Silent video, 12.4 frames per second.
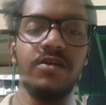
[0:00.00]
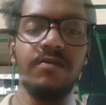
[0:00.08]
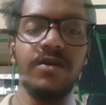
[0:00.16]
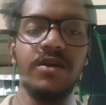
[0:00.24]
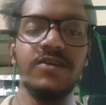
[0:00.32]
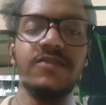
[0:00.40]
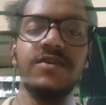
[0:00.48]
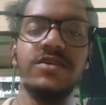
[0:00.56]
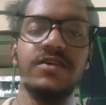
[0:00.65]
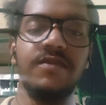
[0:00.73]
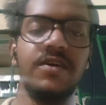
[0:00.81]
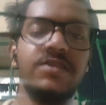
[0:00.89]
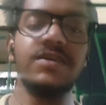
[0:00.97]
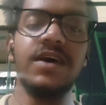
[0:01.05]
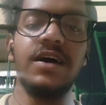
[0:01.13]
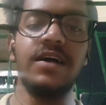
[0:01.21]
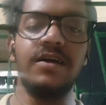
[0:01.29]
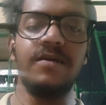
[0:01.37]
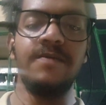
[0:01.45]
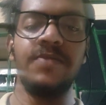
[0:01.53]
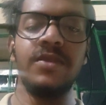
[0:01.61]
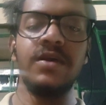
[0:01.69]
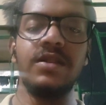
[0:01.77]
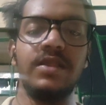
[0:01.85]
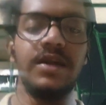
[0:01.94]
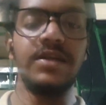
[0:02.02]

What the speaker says: remittance, whichever is higher, that